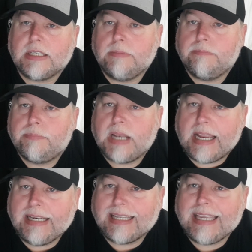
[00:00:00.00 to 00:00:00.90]
and
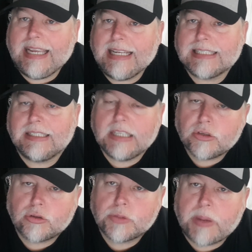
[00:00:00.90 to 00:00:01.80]
playing the kids and
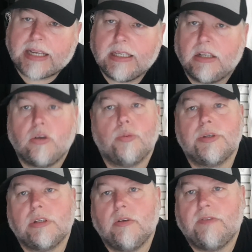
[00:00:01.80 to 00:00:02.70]
disrespecting the cups
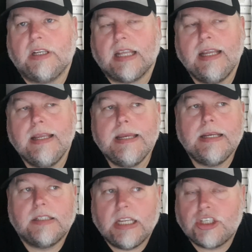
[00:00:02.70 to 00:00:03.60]
and stuff like that.
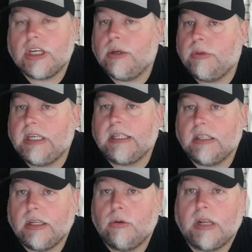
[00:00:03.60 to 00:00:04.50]
This year we
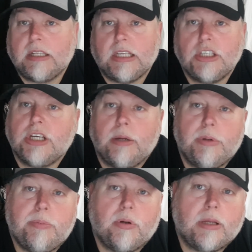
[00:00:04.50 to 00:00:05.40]
didn't do that. This year
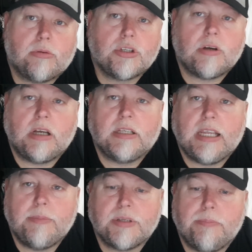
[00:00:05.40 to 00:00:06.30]
we put out strong
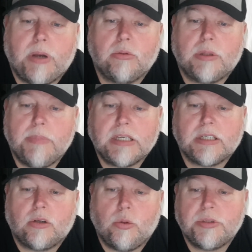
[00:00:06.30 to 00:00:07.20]
teams in both
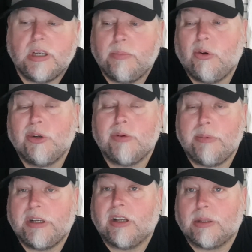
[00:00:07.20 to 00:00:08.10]
domestic cups to the point
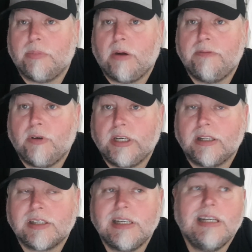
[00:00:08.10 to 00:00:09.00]
where we got the both
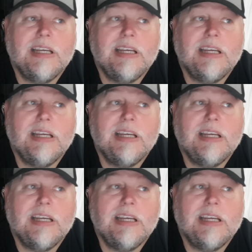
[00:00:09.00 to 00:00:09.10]
finals,